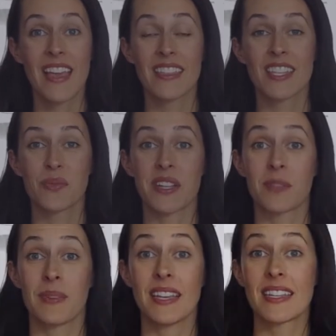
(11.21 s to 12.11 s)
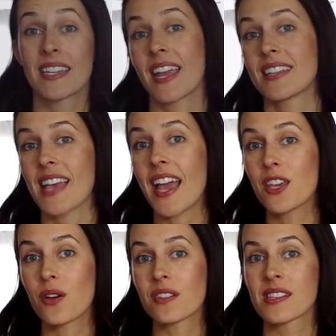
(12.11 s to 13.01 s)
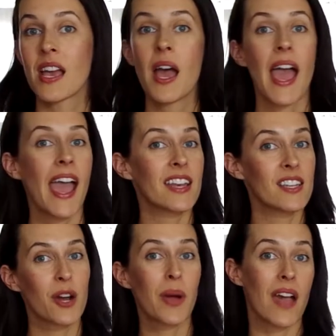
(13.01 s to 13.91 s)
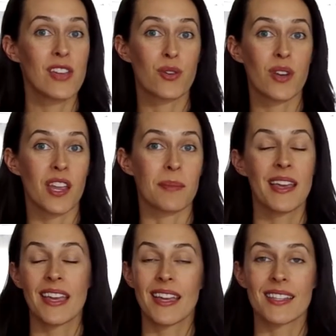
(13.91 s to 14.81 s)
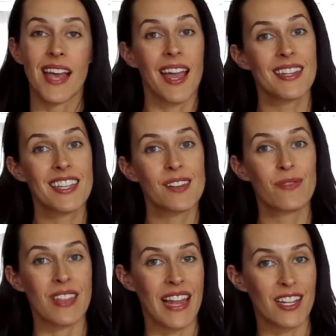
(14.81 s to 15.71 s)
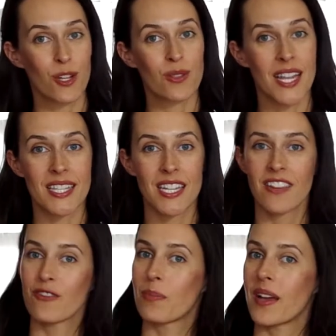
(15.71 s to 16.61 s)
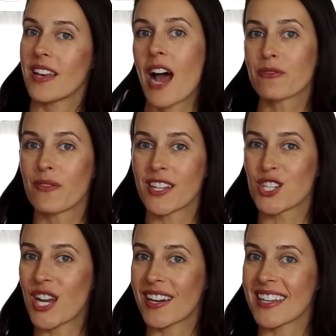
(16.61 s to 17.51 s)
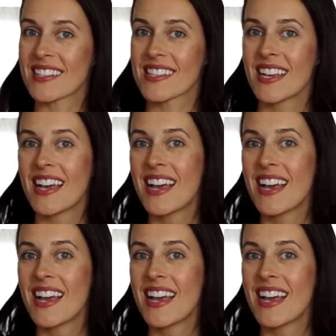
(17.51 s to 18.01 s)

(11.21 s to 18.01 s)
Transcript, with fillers: This recipe contains egg yolks and no heavy cream. It's ideal for the lactose sensitive, but not for vegetarians.